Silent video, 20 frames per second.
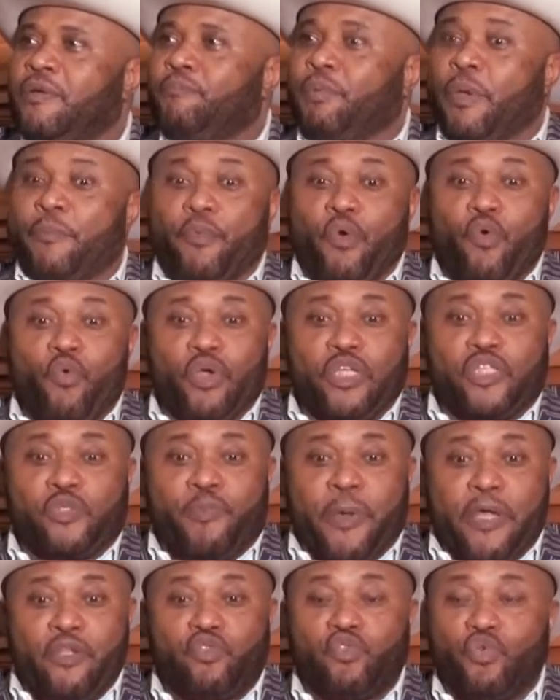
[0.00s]
People will
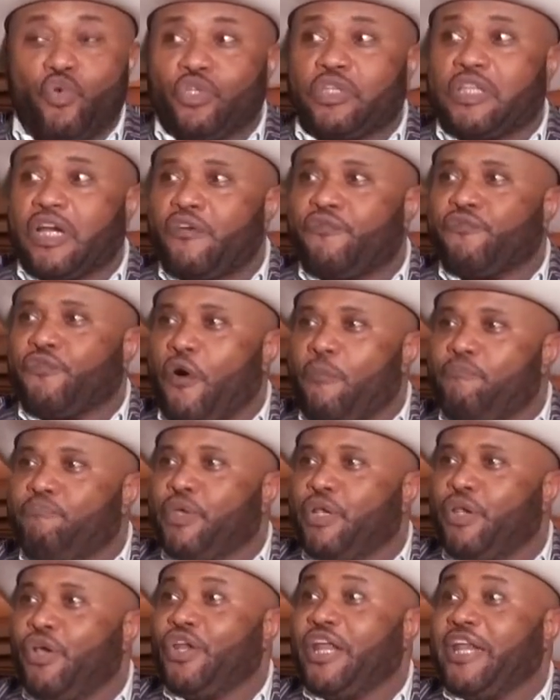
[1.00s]
spend 2, 3, 4
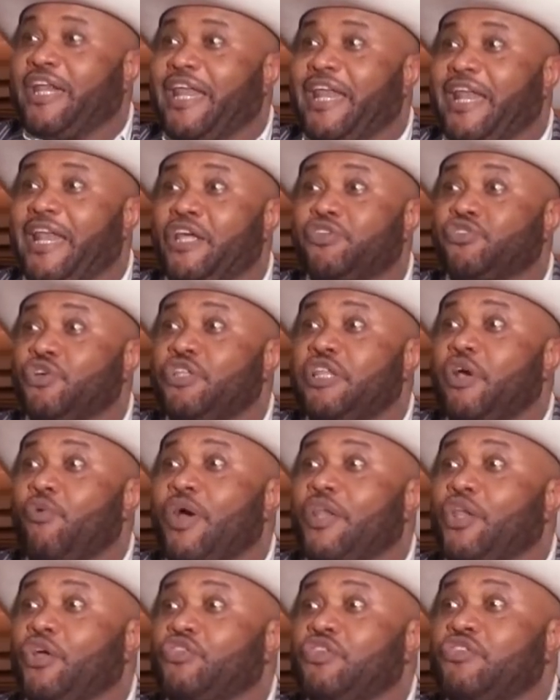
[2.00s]
billion in an election they
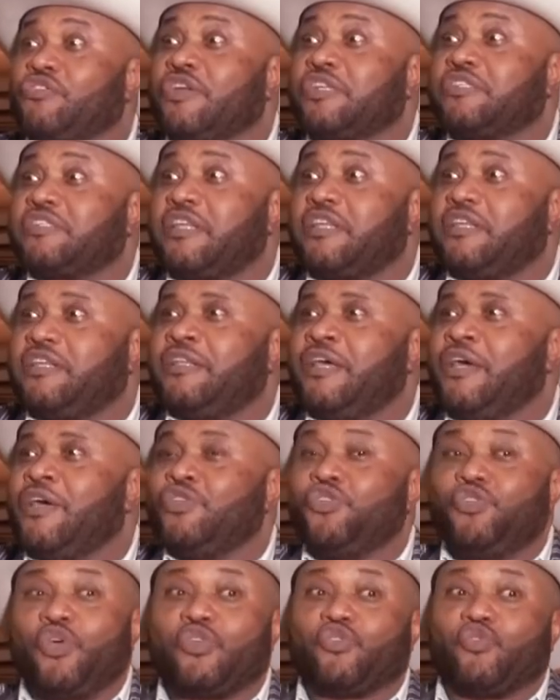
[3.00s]
were not interested in
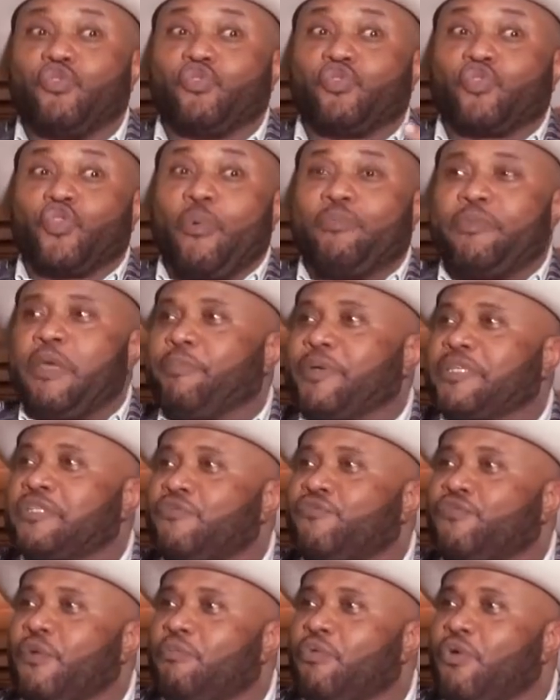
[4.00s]
just to stop the
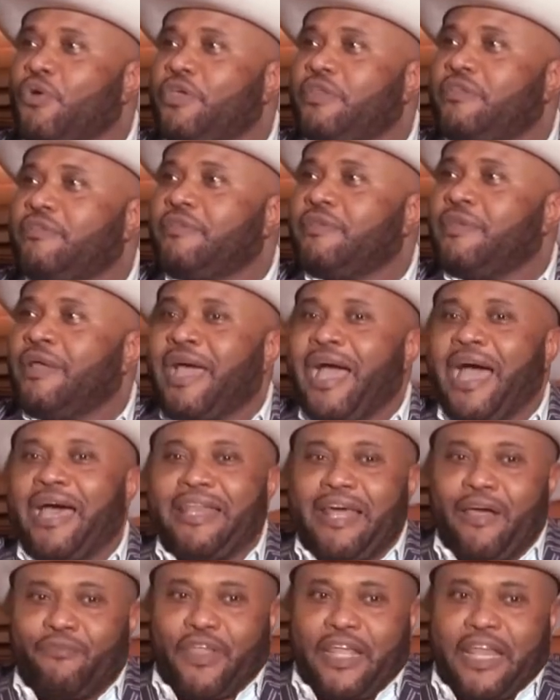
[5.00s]
person from going.
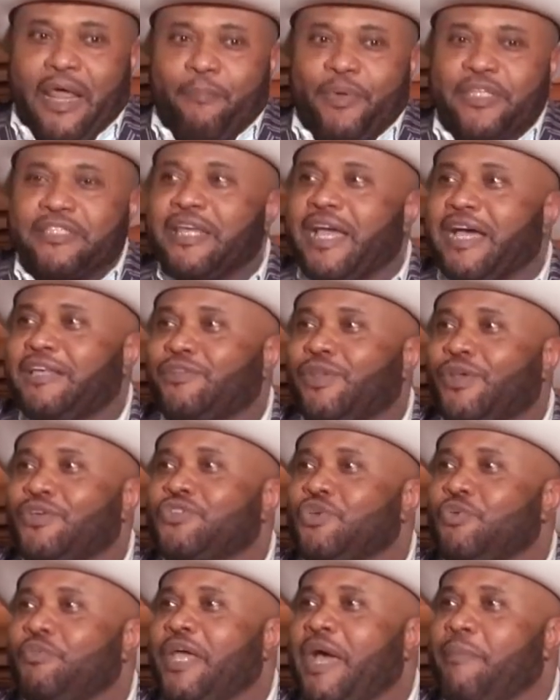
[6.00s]
And after that person has
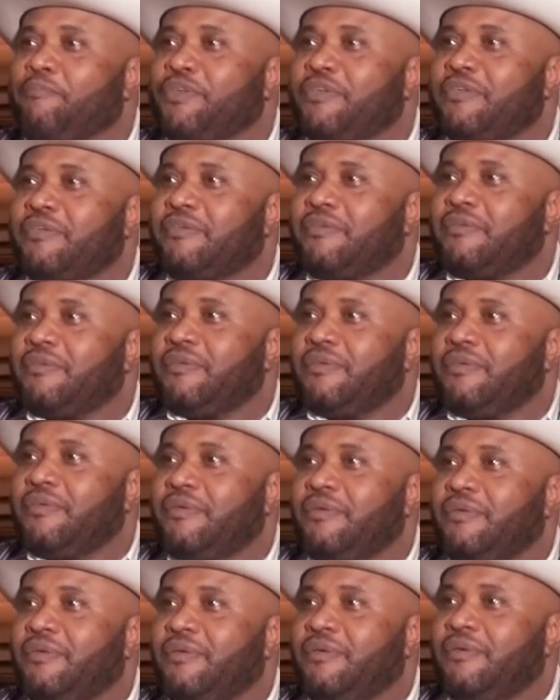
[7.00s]
lost, he'll be happy.
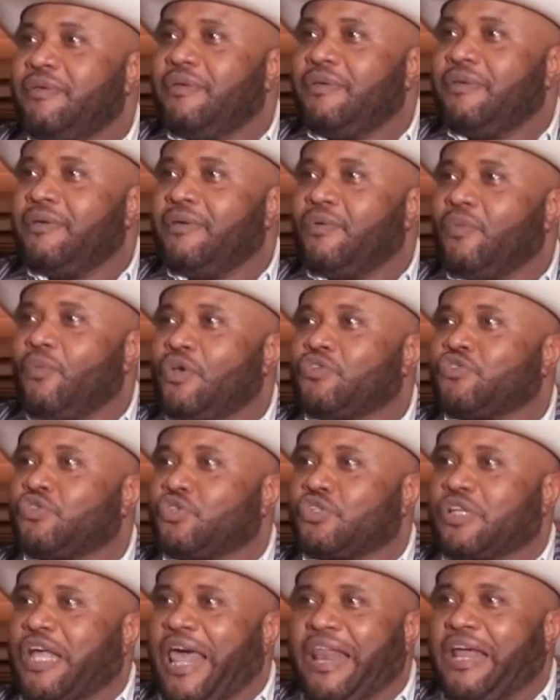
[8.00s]

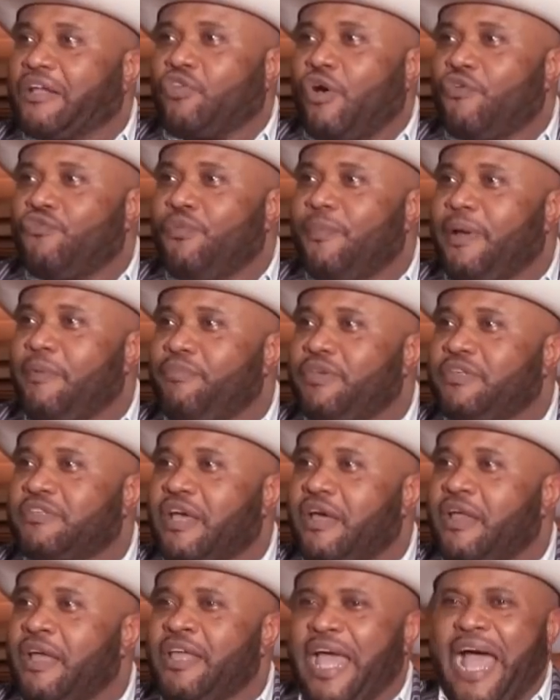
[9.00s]
What character of human beings
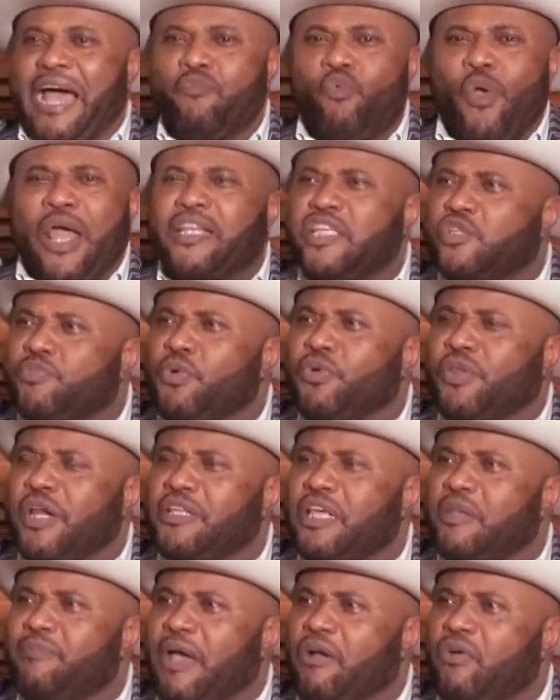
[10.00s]
are? Were these people
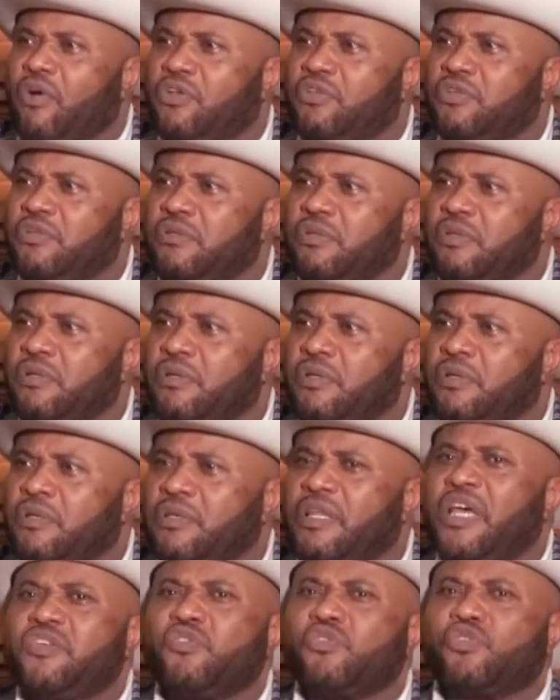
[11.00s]
created by God?
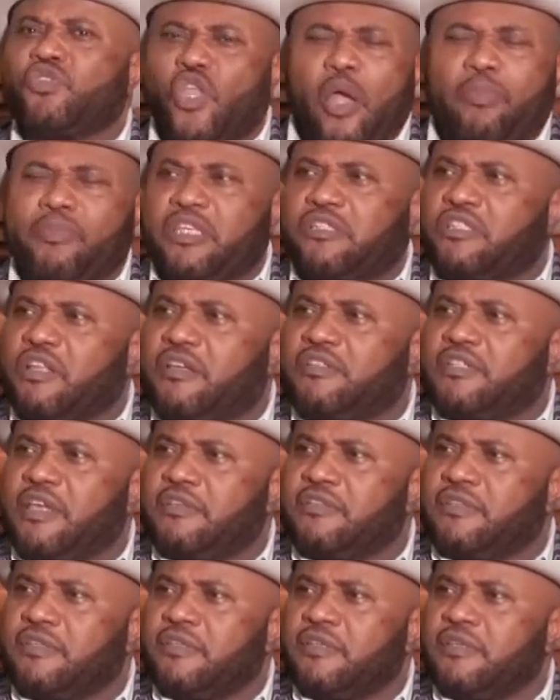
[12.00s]
They should stop this
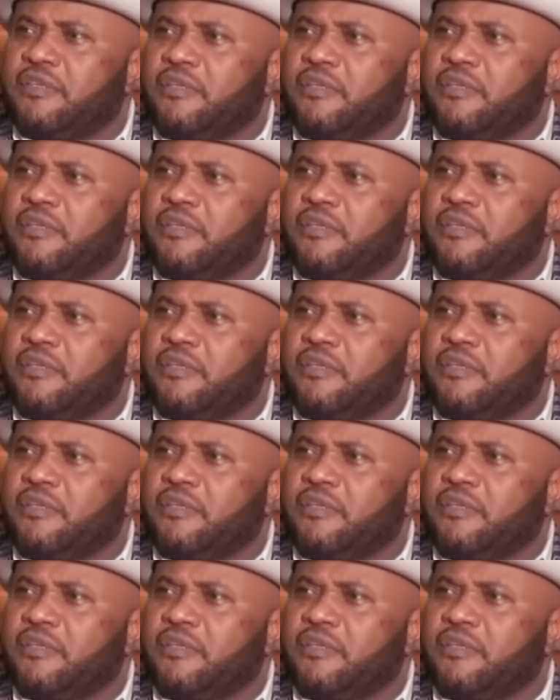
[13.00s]
nonsense.